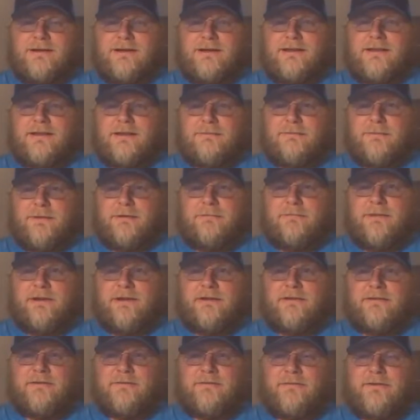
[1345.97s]
I think my
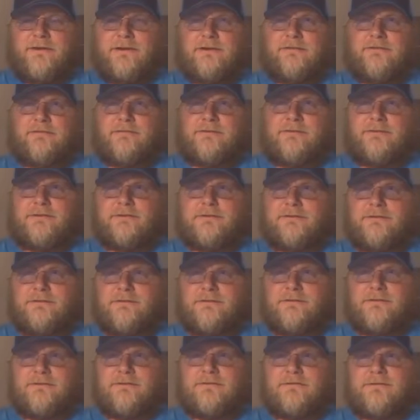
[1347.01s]
biggest fish
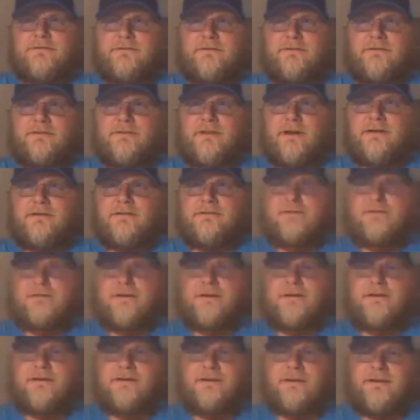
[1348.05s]
was
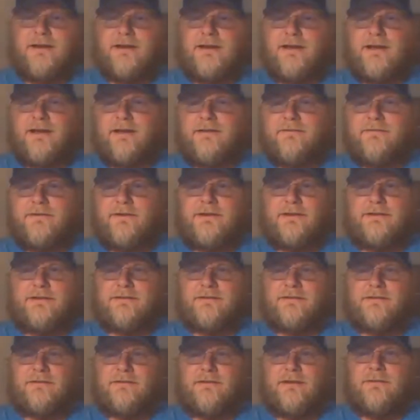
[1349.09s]
13 and a half
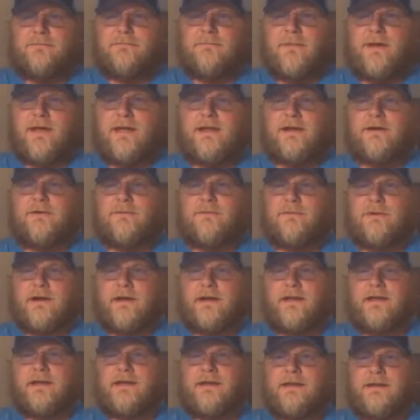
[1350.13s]
inches. He may have
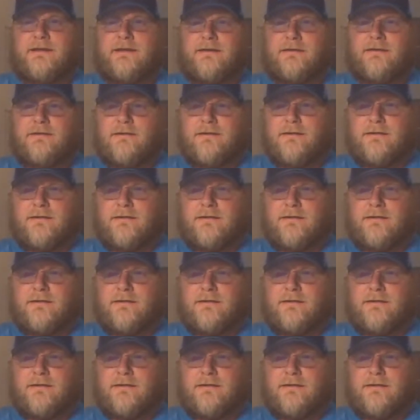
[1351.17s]
weighed,